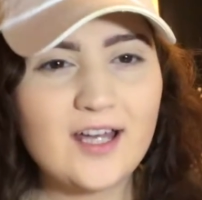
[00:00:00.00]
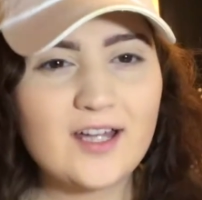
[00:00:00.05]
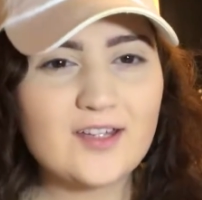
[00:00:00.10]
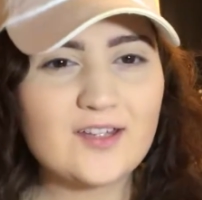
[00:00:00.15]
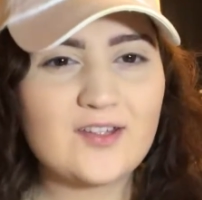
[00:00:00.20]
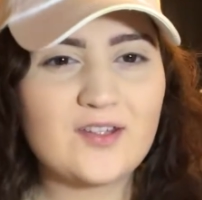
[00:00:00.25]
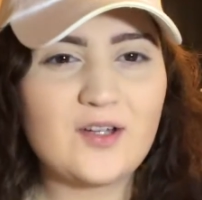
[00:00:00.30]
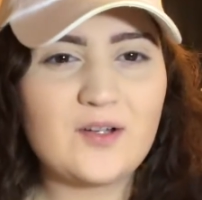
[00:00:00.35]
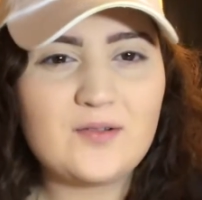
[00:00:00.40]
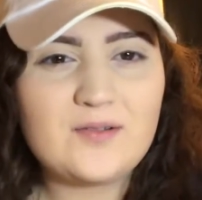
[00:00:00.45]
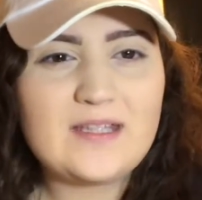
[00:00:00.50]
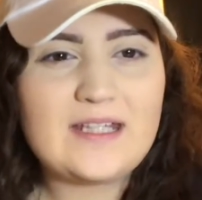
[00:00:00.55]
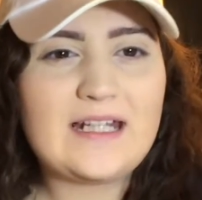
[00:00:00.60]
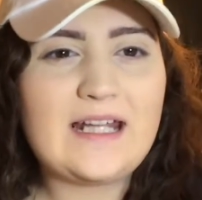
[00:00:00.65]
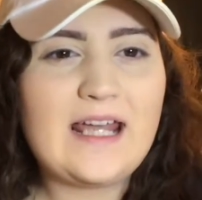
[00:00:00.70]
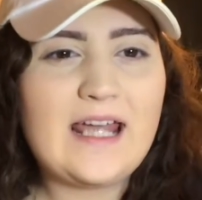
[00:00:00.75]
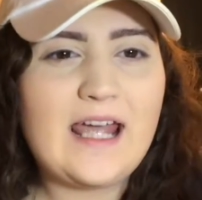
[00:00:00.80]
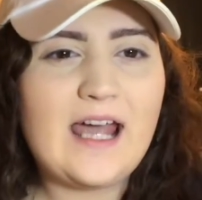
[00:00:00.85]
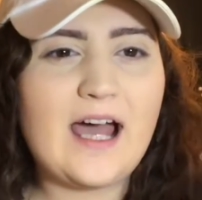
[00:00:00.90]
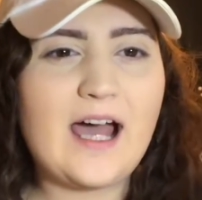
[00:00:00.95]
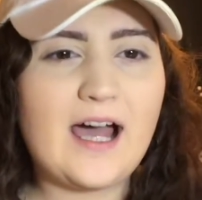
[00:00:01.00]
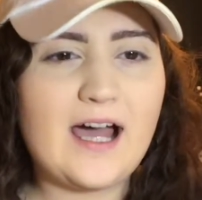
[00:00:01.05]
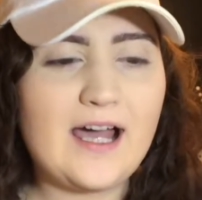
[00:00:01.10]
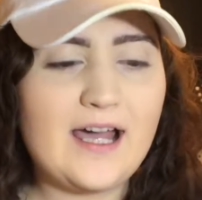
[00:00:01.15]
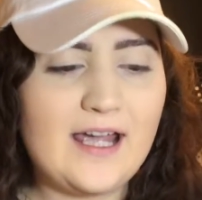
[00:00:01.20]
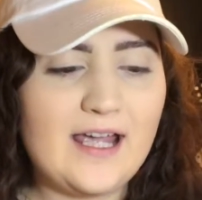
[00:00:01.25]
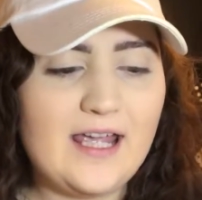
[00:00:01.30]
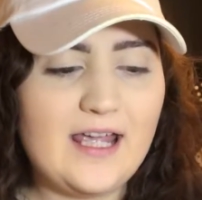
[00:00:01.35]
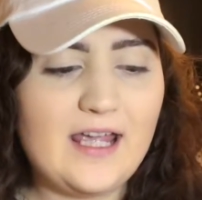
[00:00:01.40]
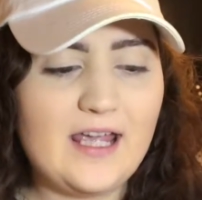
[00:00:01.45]
So today
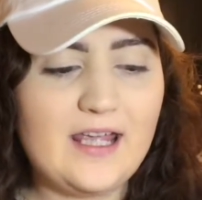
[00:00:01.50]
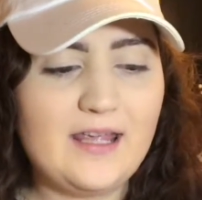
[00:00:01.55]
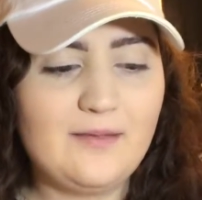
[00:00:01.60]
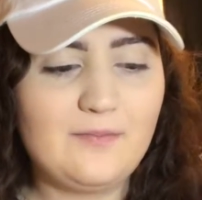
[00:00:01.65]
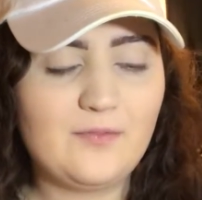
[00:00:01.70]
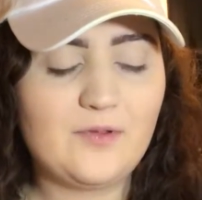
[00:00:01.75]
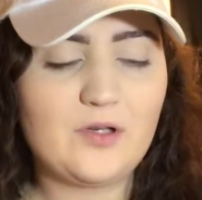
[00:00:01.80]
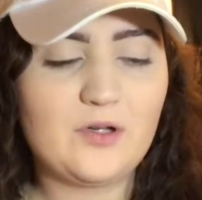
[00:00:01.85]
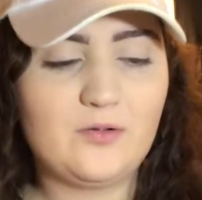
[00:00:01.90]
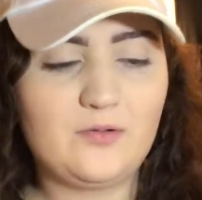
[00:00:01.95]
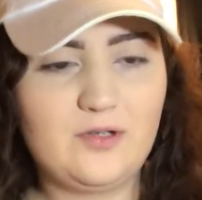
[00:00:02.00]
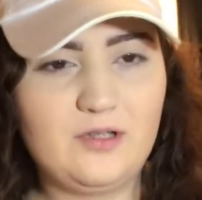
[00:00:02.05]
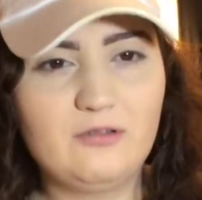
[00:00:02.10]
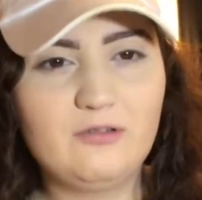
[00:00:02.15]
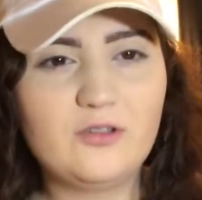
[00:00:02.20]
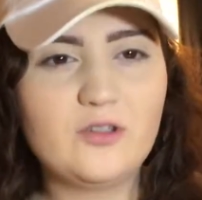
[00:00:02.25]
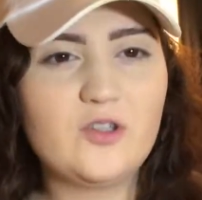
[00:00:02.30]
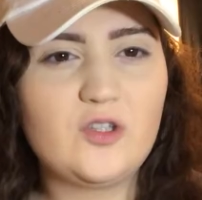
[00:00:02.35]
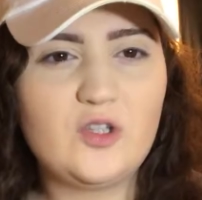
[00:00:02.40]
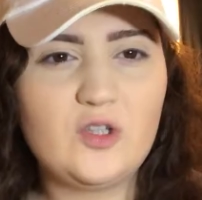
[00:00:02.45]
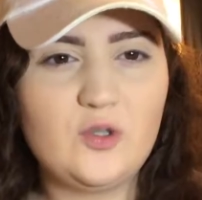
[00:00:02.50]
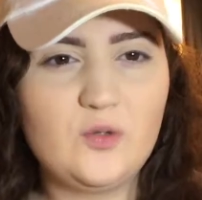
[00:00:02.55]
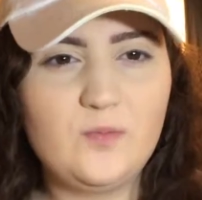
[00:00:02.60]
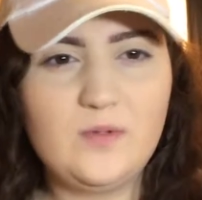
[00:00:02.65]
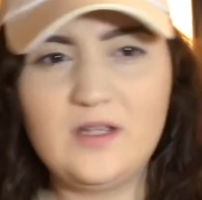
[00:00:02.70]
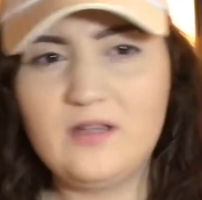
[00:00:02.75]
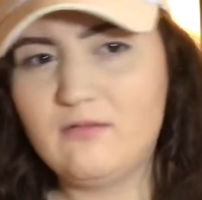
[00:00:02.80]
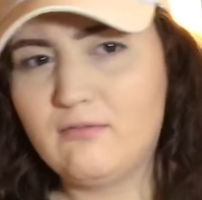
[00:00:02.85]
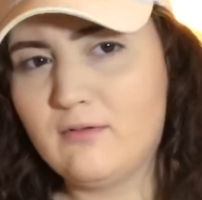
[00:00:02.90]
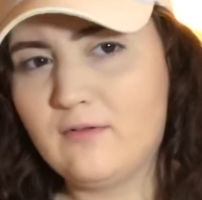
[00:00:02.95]
I am going to
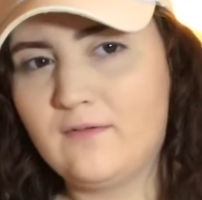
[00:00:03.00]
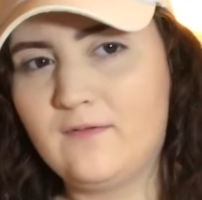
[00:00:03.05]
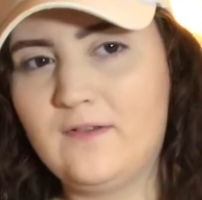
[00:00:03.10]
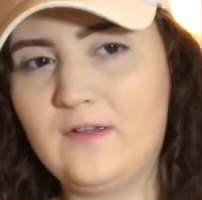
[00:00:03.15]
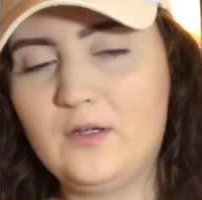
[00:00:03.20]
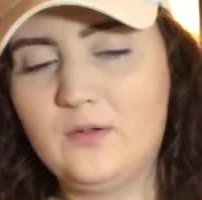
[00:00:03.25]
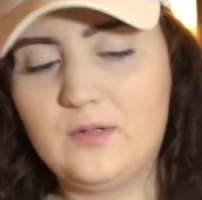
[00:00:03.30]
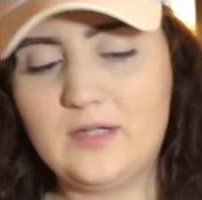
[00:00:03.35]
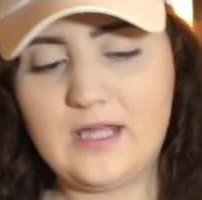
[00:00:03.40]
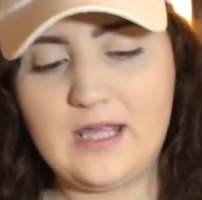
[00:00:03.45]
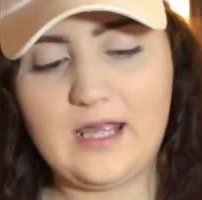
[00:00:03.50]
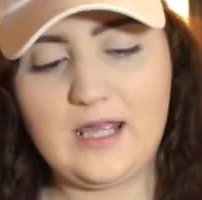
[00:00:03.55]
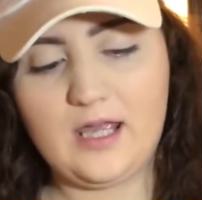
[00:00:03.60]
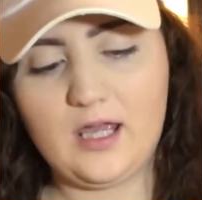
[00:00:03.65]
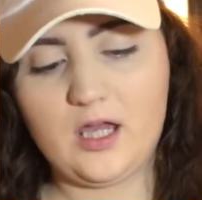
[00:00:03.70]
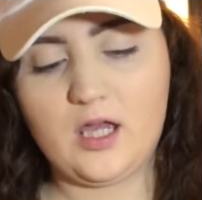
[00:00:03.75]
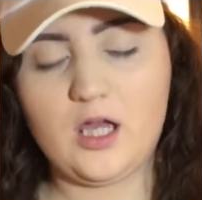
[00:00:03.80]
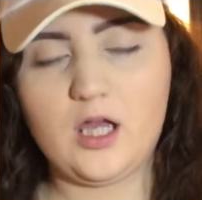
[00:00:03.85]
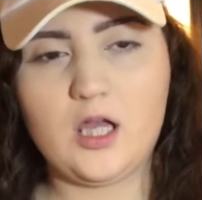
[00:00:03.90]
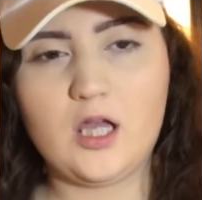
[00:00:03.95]
be reviewing